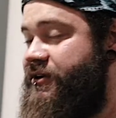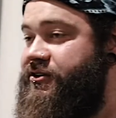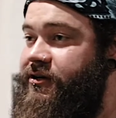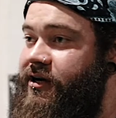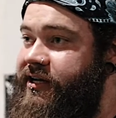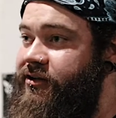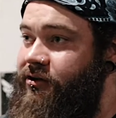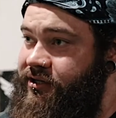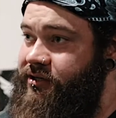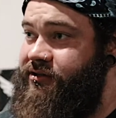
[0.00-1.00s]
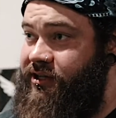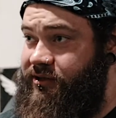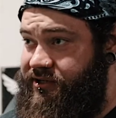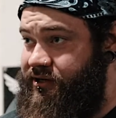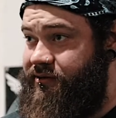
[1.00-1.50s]
it's a good idea not to use
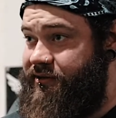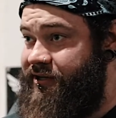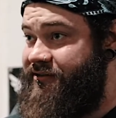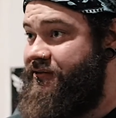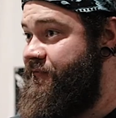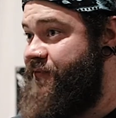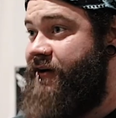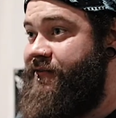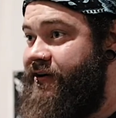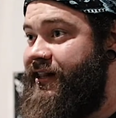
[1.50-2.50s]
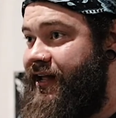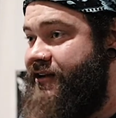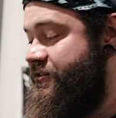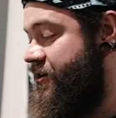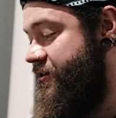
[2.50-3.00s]
clips, you know, that's very, very
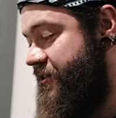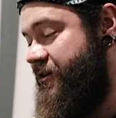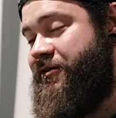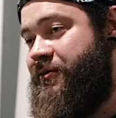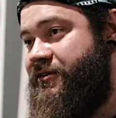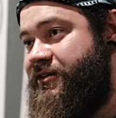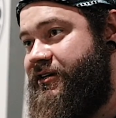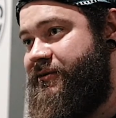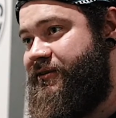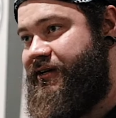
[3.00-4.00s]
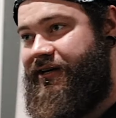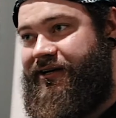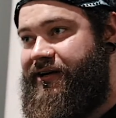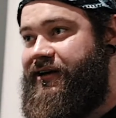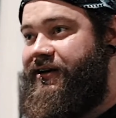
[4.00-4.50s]
last kind of thing you want to say, but
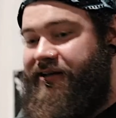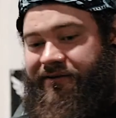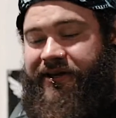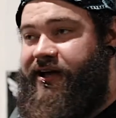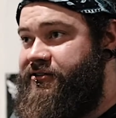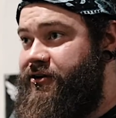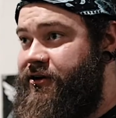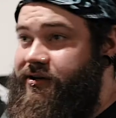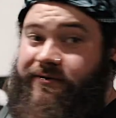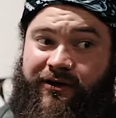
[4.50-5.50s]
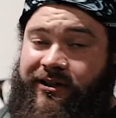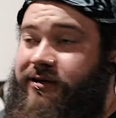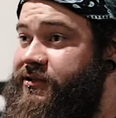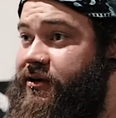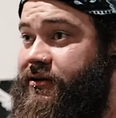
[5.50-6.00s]
if you get stuck and you've got
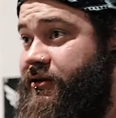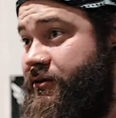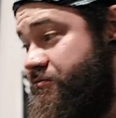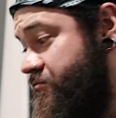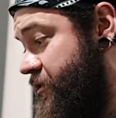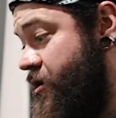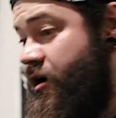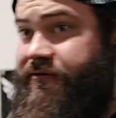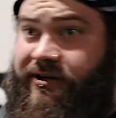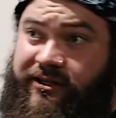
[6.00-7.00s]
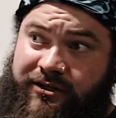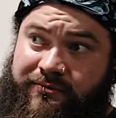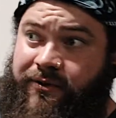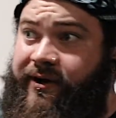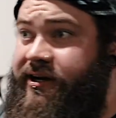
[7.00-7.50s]
clips on, you can't really
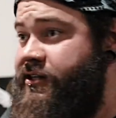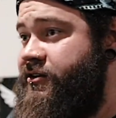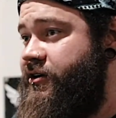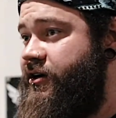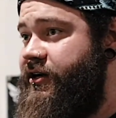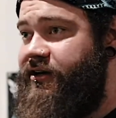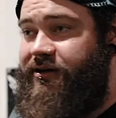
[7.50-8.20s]
dump the weight either side.